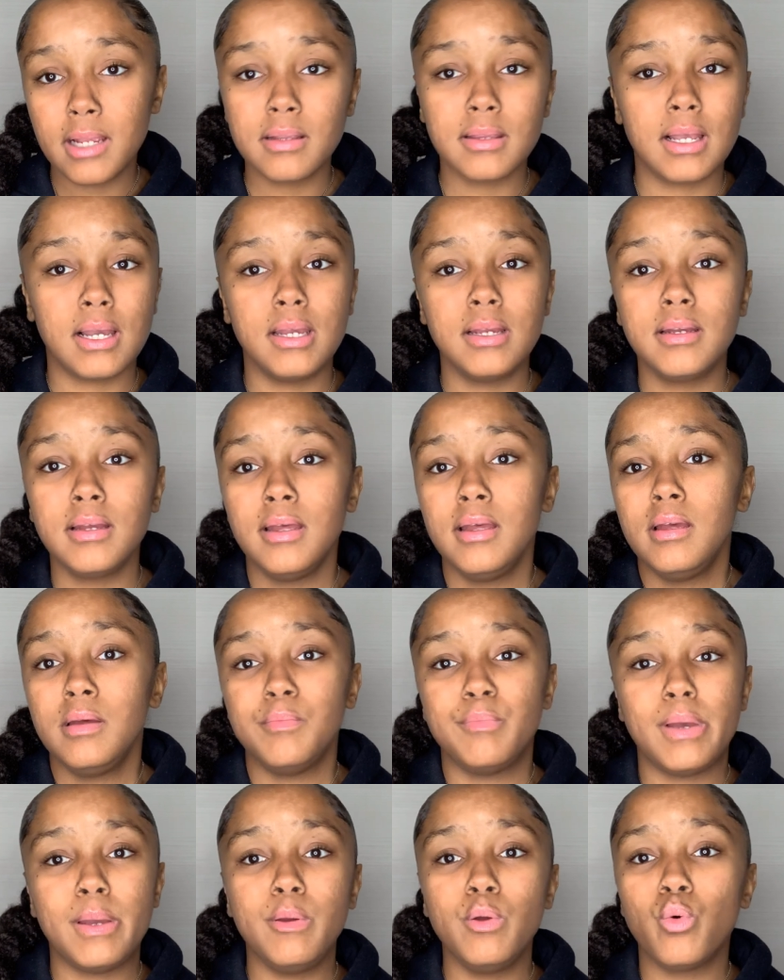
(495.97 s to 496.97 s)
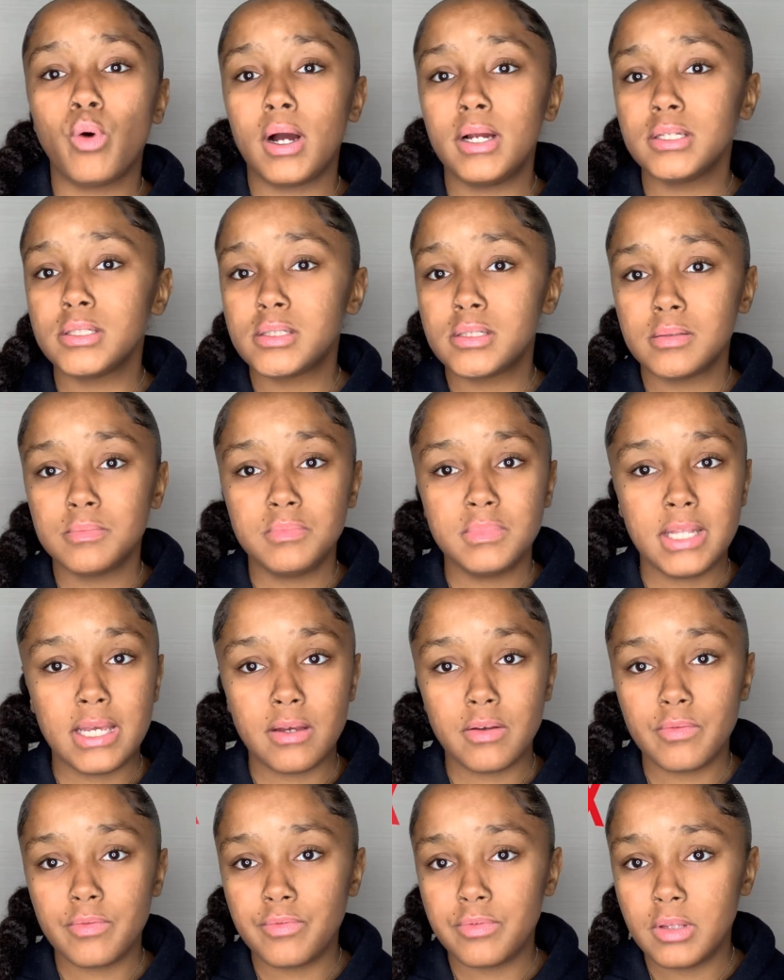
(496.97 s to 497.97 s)
Like maybe watch some
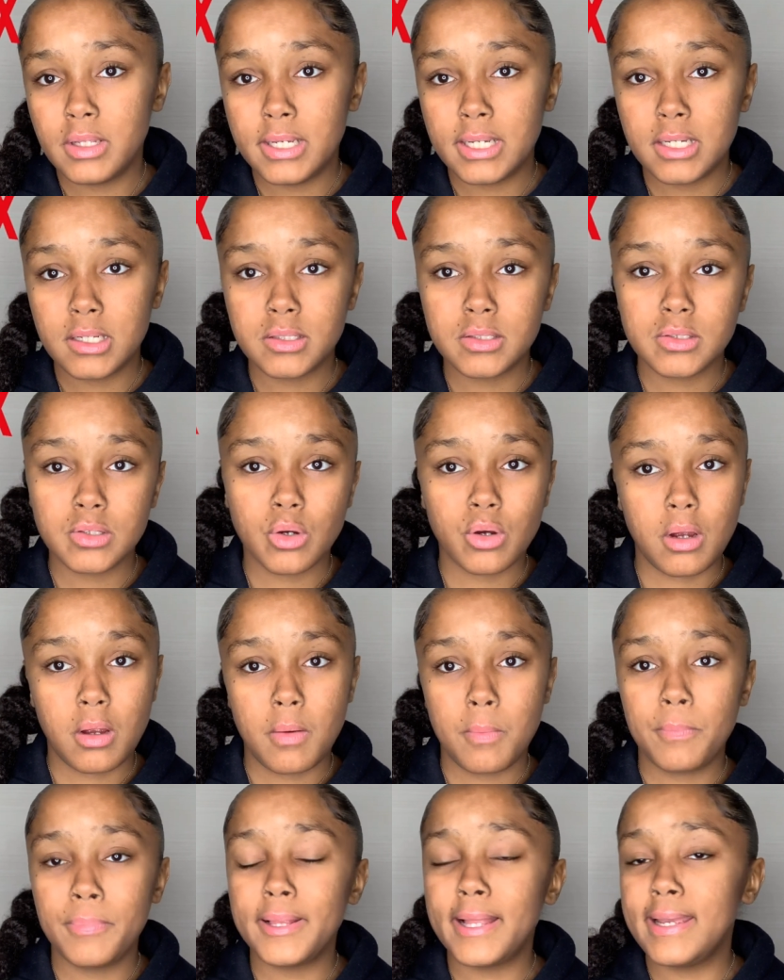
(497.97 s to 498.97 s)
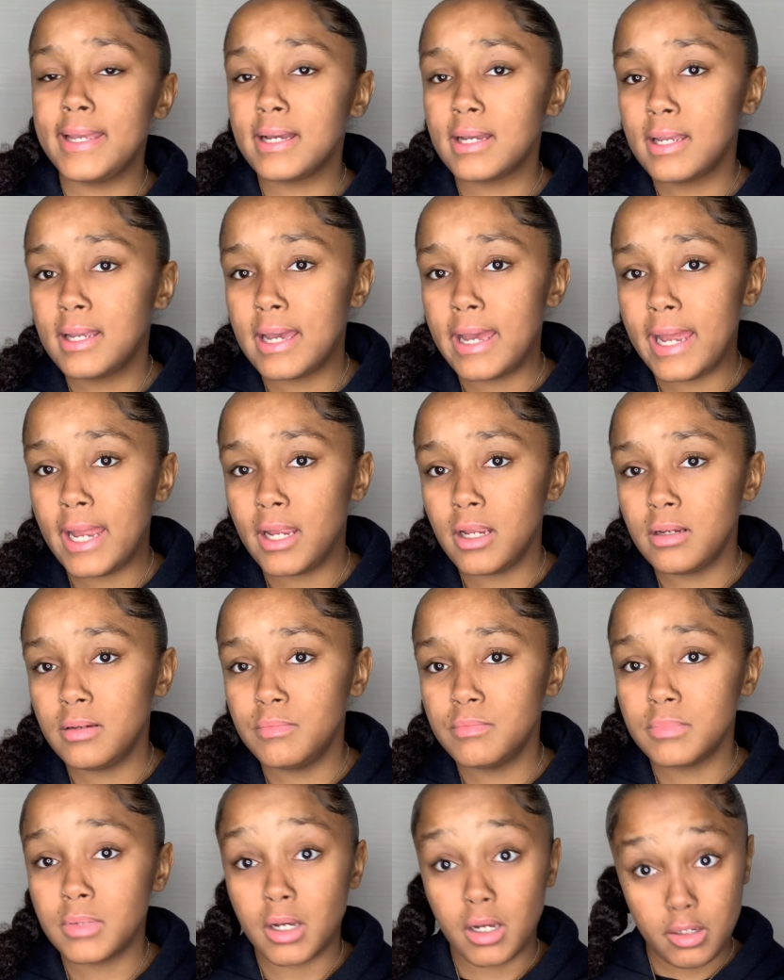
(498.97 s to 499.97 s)
Netflix or play a
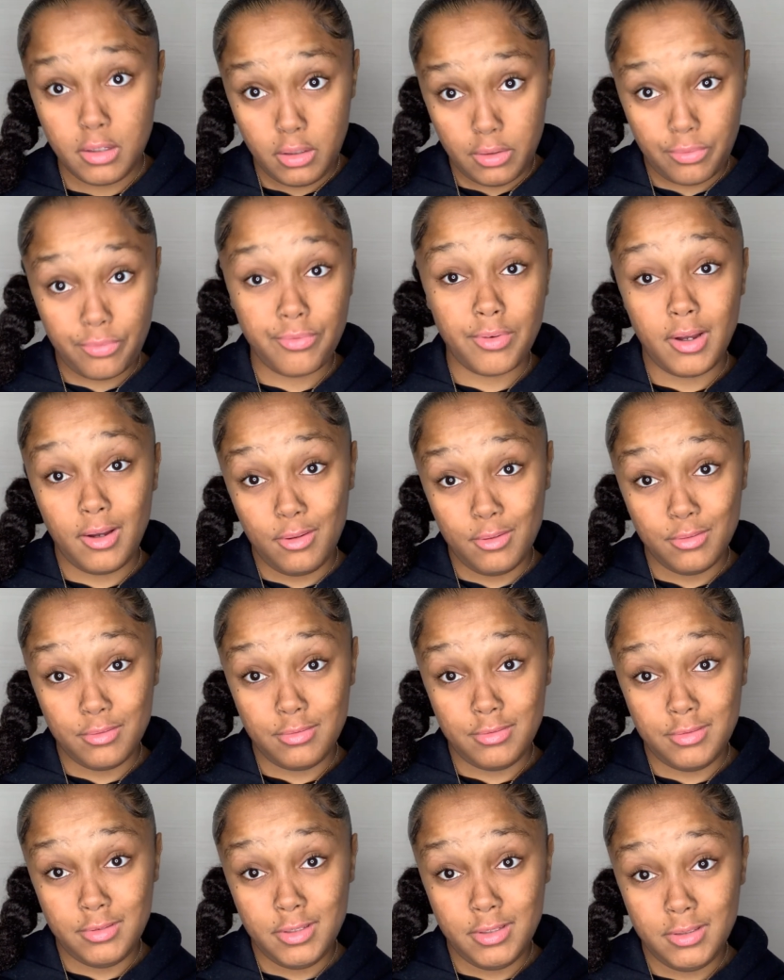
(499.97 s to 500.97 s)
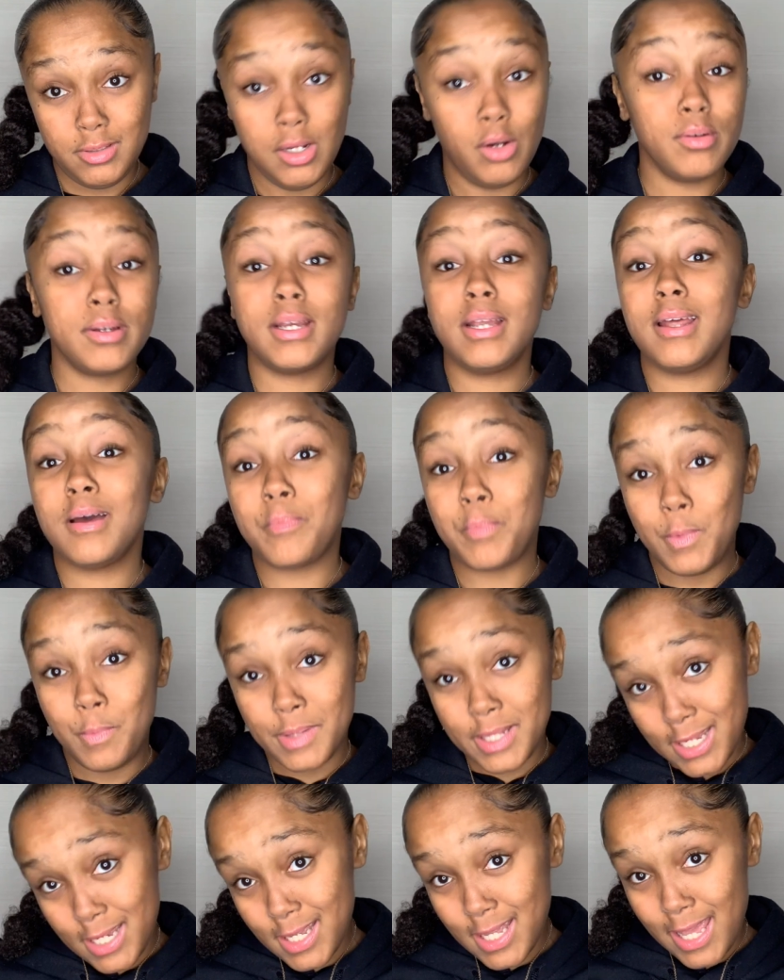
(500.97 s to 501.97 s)
game on your phone. Don't get up and
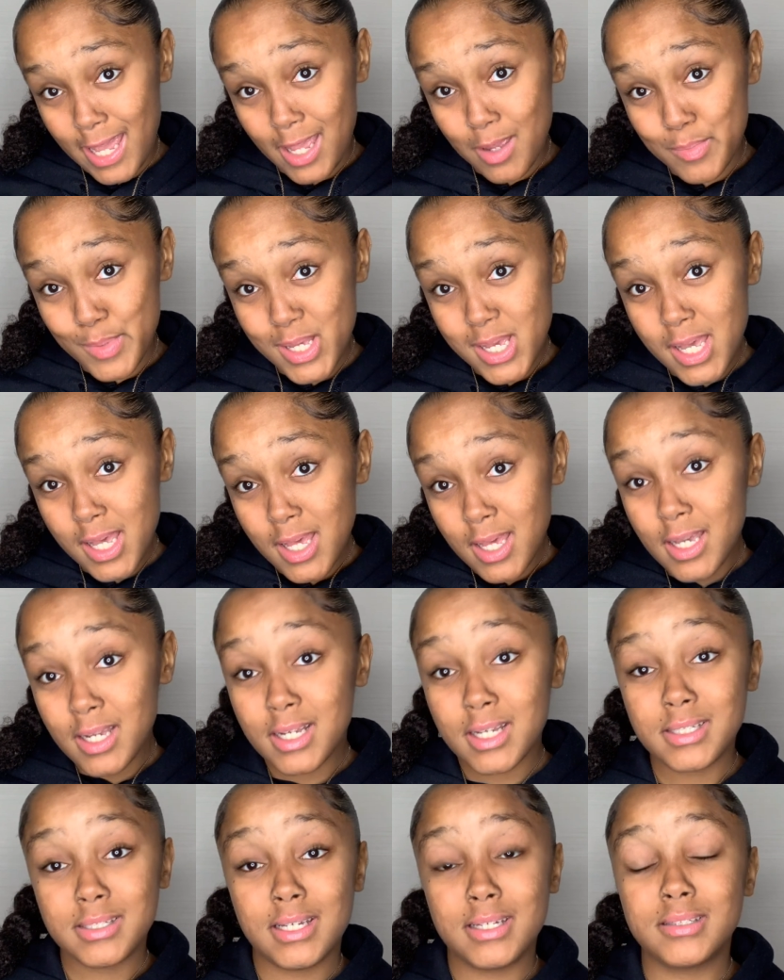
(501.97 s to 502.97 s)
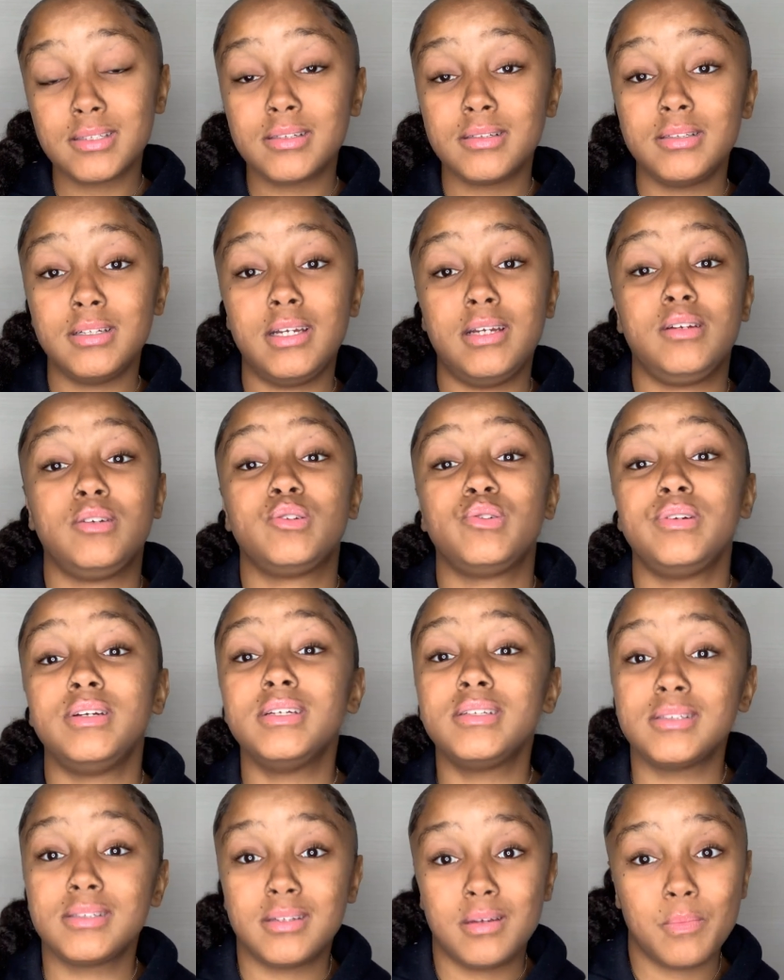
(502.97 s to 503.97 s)
play a game because it's going to
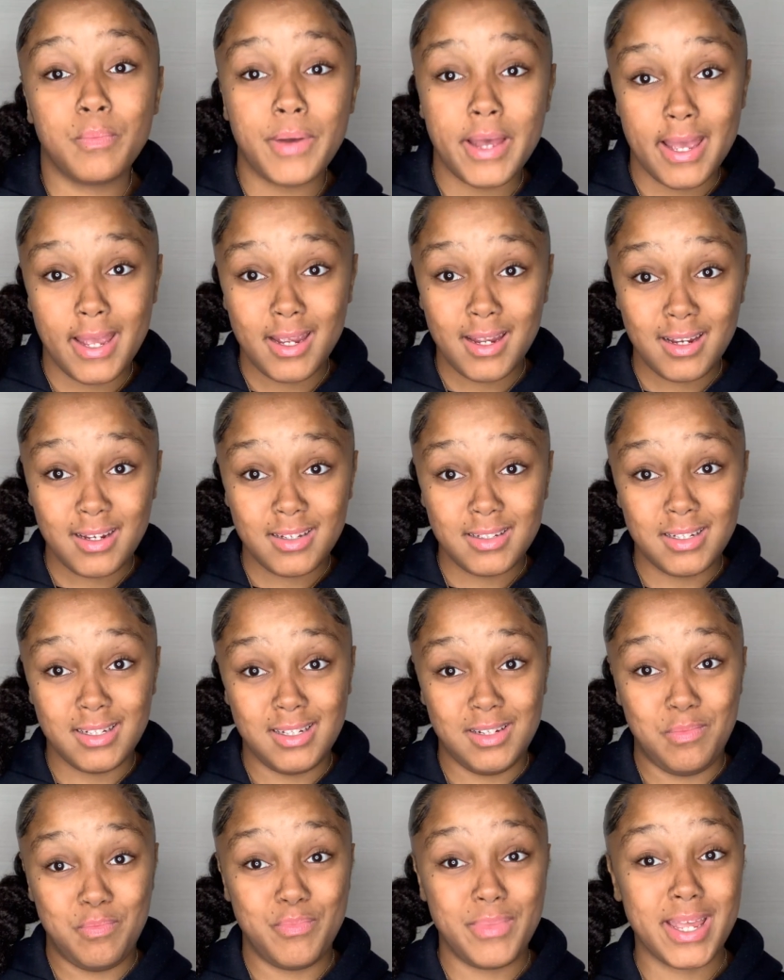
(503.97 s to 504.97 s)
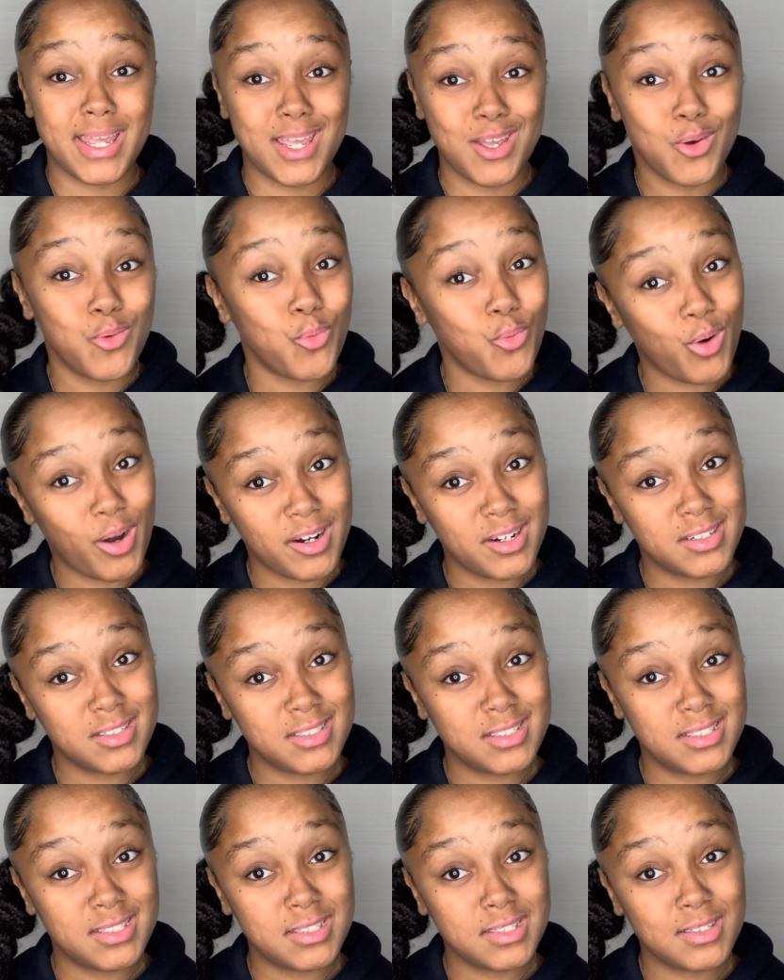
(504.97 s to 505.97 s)
increase the pain and make it
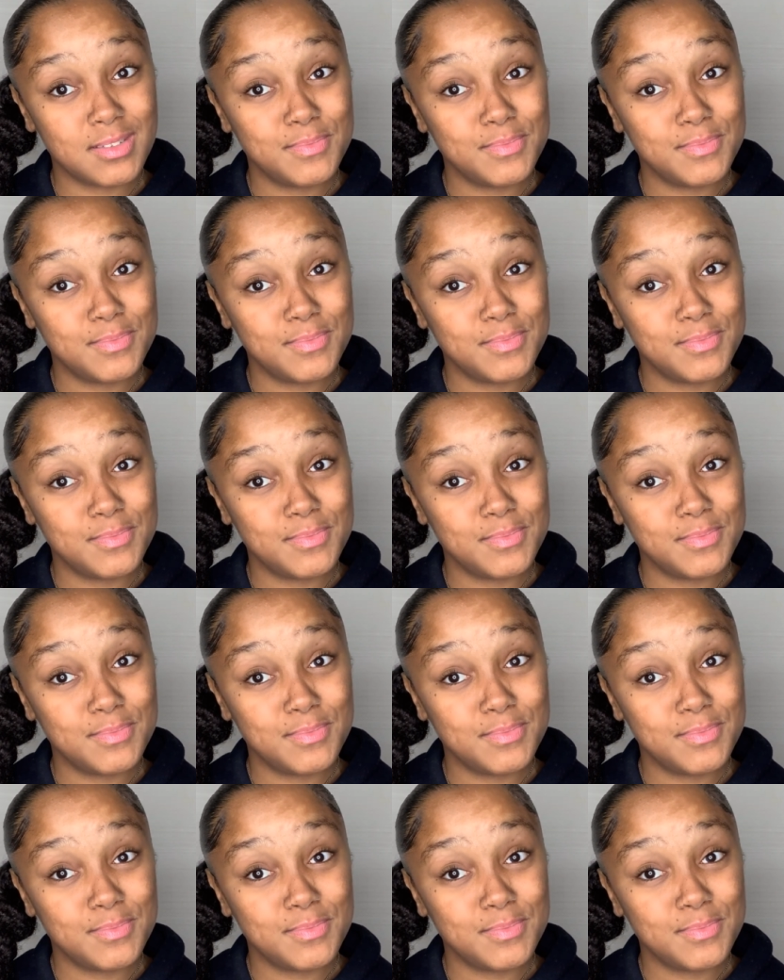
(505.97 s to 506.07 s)
worse.